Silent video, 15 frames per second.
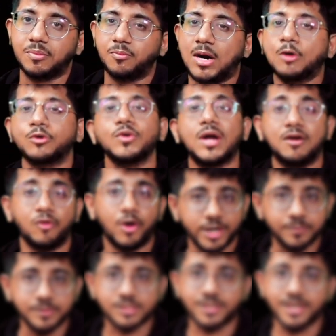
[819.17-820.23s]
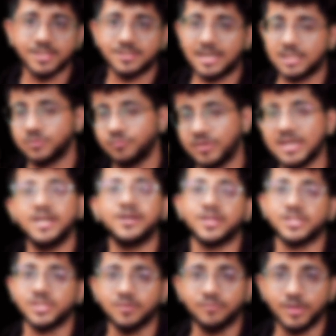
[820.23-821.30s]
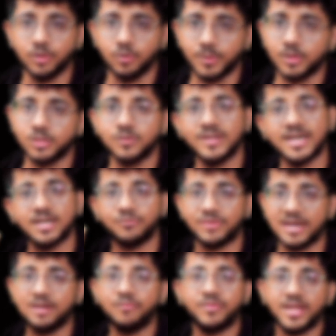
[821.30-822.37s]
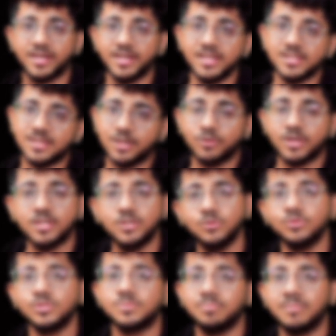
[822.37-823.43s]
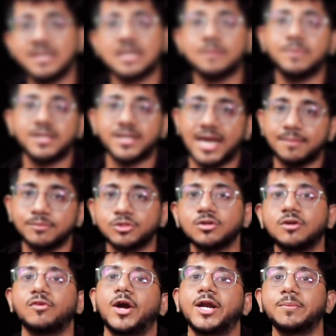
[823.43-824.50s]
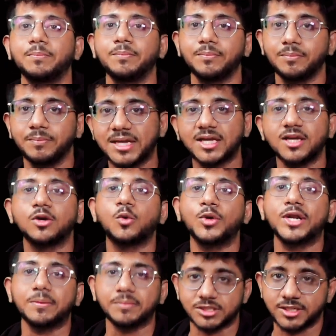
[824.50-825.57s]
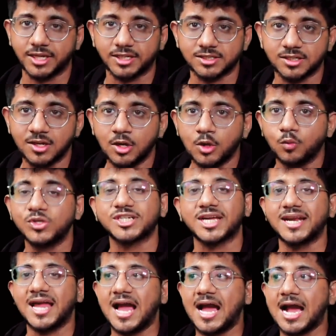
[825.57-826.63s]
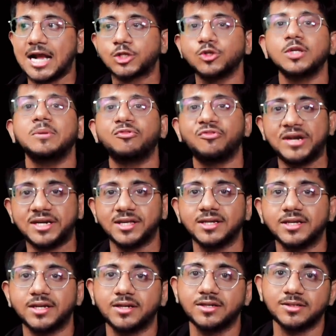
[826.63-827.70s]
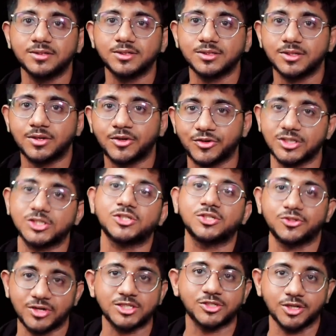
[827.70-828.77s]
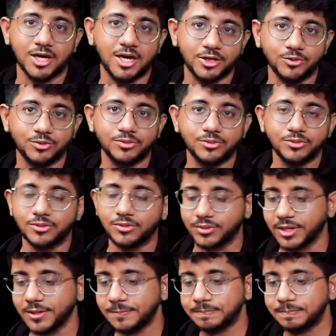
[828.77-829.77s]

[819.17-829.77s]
how to avoid mistakes. That's a very interesting video because you will get 5 techniques that you can use multiple times to avoid making coding mistakes, which can actually be fatal in a stress scenario. Okay,